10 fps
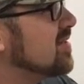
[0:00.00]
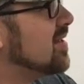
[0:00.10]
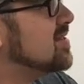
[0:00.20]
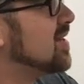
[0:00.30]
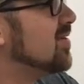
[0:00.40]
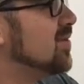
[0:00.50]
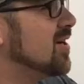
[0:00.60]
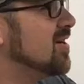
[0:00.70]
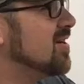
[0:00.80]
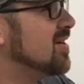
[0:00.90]
that's kind of
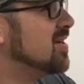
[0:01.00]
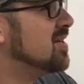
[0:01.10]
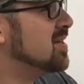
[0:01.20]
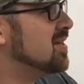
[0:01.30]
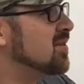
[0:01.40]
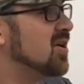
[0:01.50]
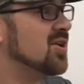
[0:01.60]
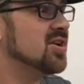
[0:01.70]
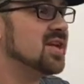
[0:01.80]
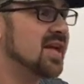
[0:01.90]
weird. Yeah. We
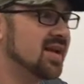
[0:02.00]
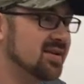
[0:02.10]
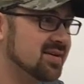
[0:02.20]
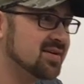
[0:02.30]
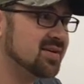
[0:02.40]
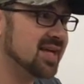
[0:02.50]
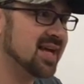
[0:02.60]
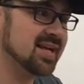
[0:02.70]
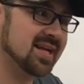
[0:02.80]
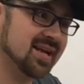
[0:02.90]
heard it again
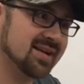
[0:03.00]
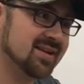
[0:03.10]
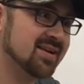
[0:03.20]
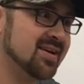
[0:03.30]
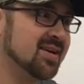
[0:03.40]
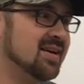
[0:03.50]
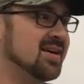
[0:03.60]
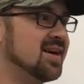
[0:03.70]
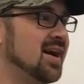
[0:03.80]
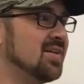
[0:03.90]
and again
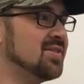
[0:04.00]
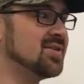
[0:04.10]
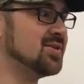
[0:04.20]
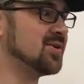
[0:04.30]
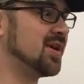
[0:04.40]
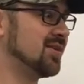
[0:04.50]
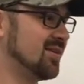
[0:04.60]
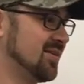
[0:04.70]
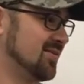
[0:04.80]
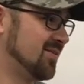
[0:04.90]
and then Luke
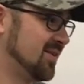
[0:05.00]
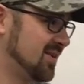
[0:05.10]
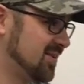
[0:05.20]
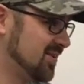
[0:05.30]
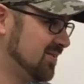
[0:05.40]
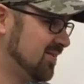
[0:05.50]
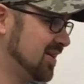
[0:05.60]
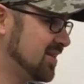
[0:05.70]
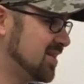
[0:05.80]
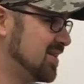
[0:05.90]
here heard it right?